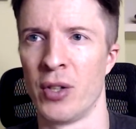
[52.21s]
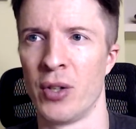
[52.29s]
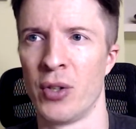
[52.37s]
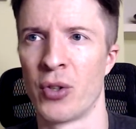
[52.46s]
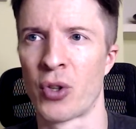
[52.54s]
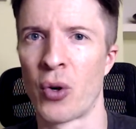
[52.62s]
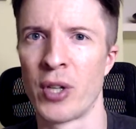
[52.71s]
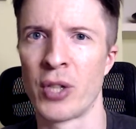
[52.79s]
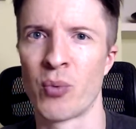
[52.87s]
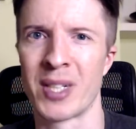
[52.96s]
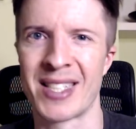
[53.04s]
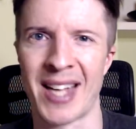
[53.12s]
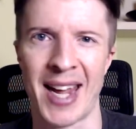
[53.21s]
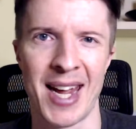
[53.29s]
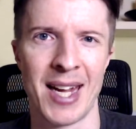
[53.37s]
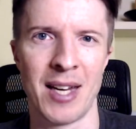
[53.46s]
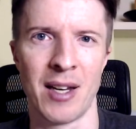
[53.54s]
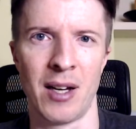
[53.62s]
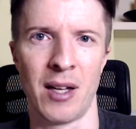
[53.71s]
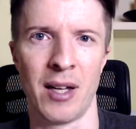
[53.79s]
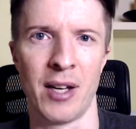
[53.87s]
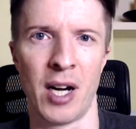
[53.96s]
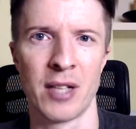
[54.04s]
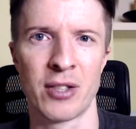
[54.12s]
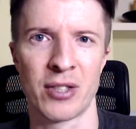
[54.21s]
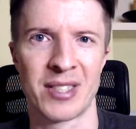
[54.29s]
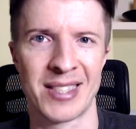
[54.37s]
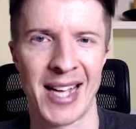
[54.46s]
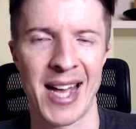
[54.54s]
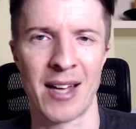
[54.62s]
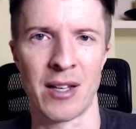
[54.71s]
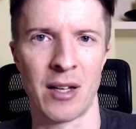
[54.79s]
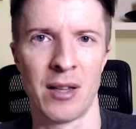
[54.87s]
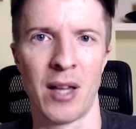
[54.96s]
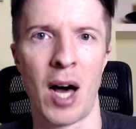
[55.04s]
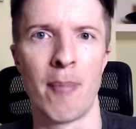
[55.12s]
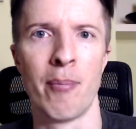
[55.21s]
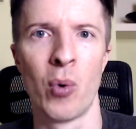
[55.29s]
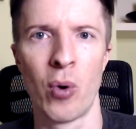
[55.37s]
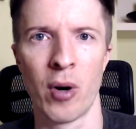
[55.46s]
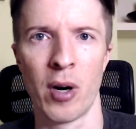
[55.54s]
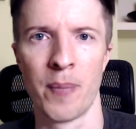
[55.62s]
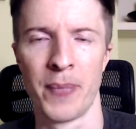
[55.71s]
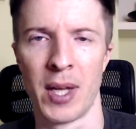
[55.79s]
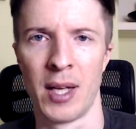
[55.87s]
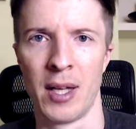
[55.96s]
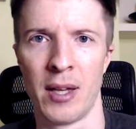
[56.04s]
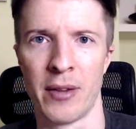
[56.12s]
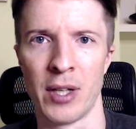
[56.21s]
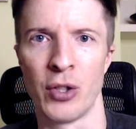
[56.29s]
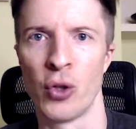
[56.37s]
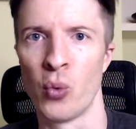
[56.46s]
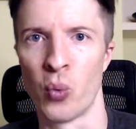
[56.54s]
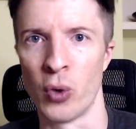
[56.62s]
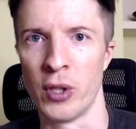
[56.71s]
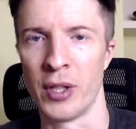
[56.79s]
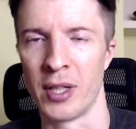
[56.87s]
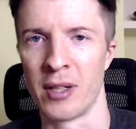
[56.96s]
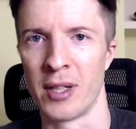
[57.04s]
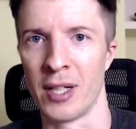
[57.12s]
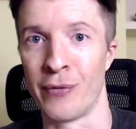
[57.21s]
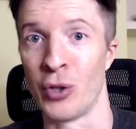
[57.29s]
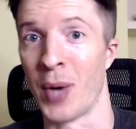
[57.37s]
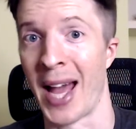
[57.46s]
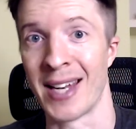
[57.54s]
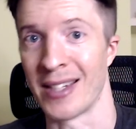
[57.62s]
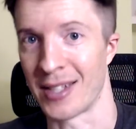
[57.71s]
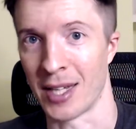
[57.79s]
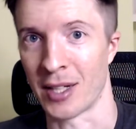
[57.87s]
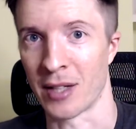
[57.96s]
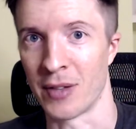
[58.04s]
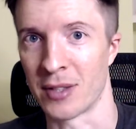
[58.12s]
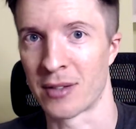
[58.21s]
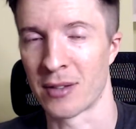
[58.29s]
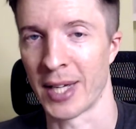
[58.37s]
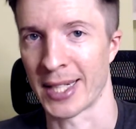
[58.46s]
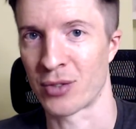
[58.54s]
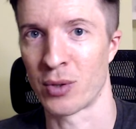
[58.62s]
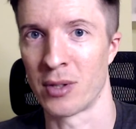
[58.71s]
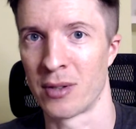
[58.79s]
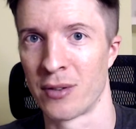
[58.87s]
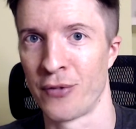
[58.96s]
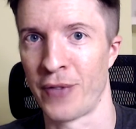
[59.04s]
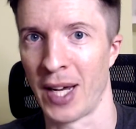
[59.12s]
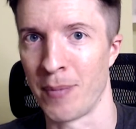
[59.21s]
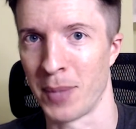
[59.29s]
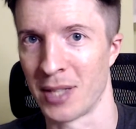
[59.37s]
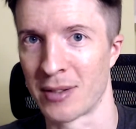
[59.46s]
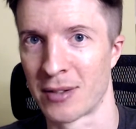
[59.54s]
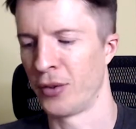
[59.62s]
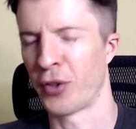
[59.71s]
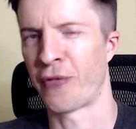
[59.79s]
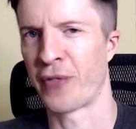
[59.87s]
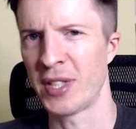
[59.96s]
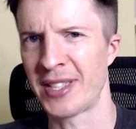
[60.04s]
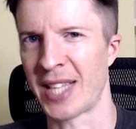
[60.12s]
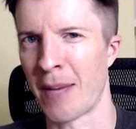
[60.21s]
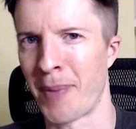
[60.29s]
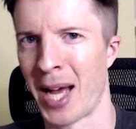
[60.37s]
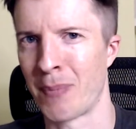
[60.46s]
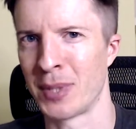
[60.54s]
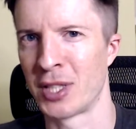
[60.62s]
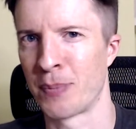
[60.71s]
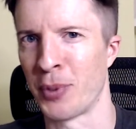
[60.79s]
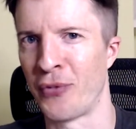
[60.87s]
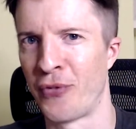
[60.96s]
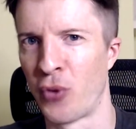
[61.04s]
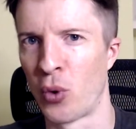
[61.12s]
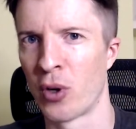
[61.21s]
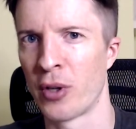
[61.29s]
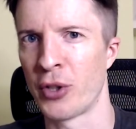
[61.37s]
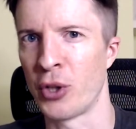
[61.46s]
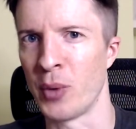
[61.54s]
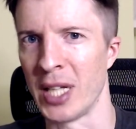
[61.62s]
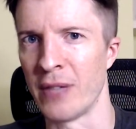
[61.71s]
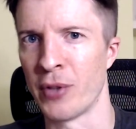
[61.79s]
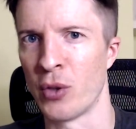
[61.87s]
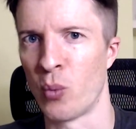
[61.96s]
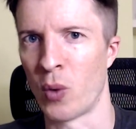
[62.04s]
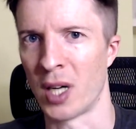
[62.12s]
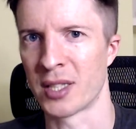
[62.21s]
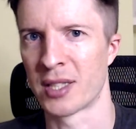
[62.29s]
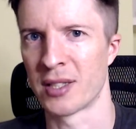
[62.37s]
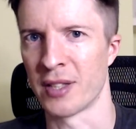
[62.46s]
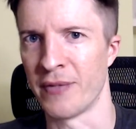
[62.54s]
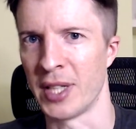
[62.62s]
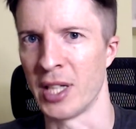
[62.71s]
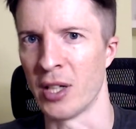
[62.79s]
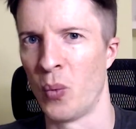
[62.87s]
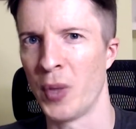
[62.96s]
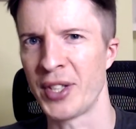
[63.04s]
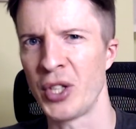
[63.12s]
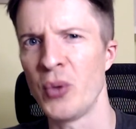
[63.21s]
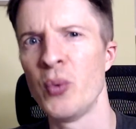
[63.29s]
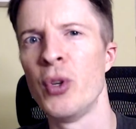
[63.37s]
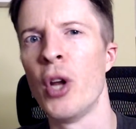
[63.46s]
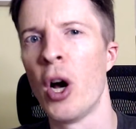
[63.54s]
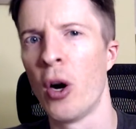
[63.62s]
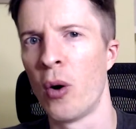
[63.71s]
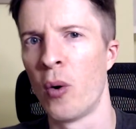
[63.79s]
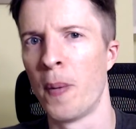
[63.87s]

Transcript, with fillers: you're going to retain and understand a lot more than you would if you hadn't taken this extra five minutes. The first step happens before you even watch the video. What do you know